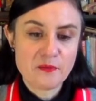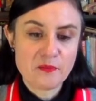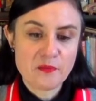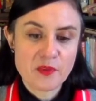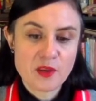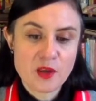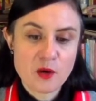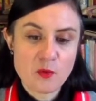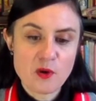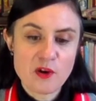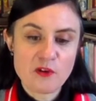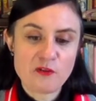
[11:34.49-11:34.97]

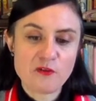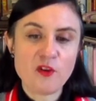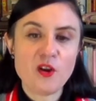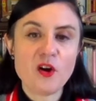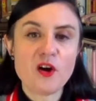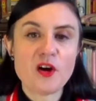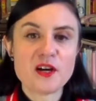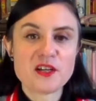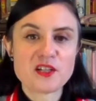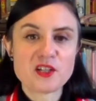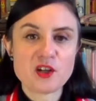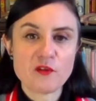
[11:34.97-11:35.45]
where
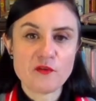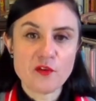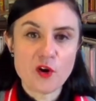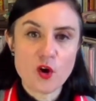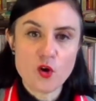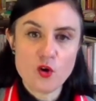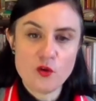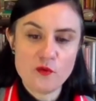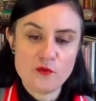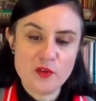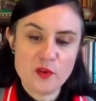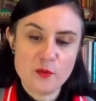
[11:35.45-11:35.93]
flies hover
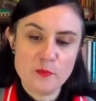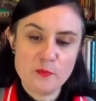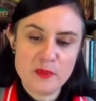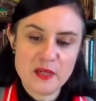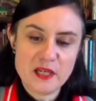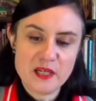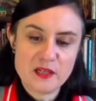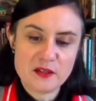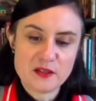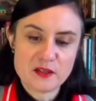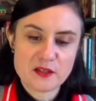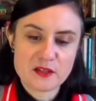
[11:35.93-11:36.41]
over the
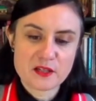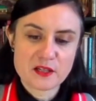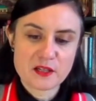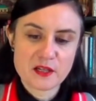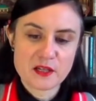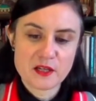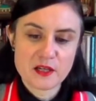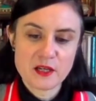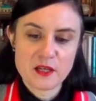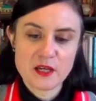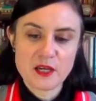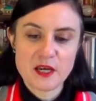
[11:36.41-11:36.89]
bins,
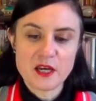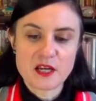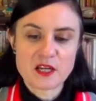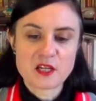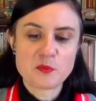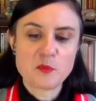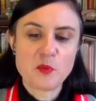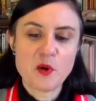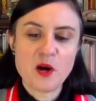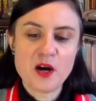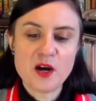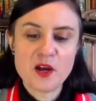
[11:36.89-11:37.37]

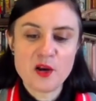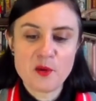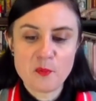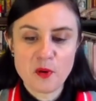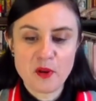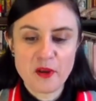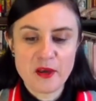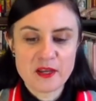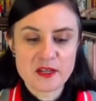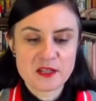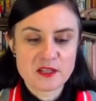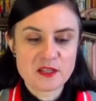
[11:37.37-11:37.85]
expired
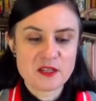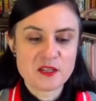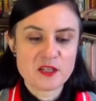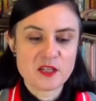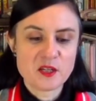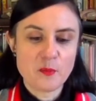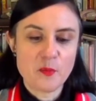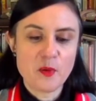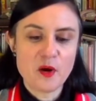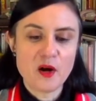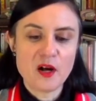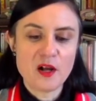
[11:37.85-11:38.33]
appliances are
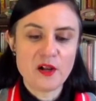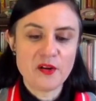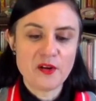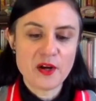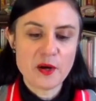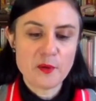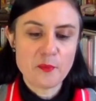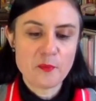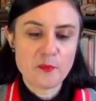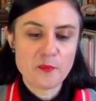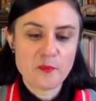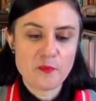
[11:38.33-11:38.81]
piled
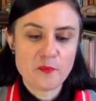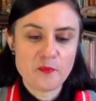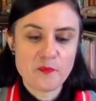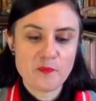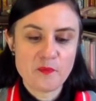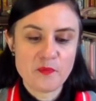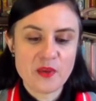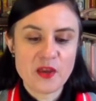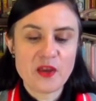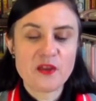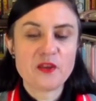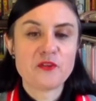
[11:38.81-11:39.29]
up,
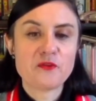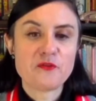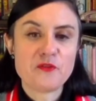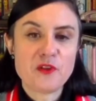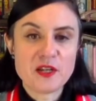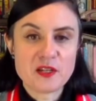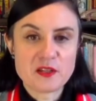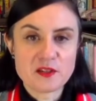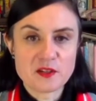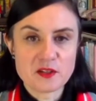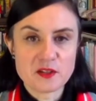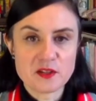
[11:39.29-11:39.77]
and the
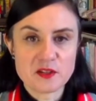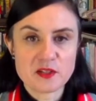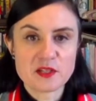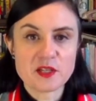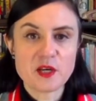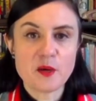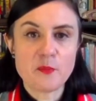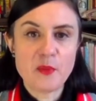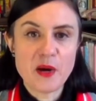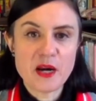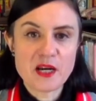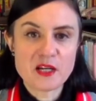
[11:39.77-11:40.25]
fences are
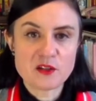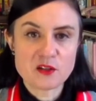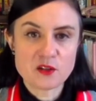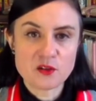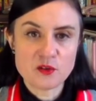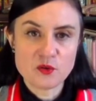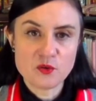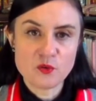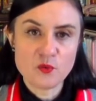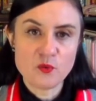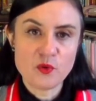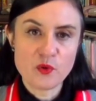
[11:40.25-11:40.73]
painted
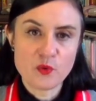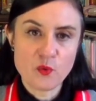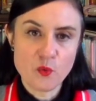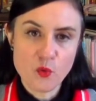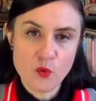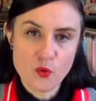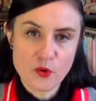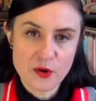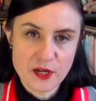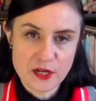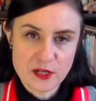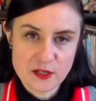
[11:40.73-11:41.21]
with
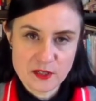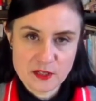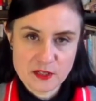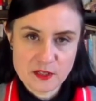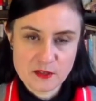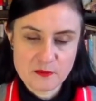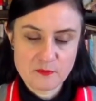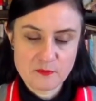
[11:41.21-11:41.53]
warnings.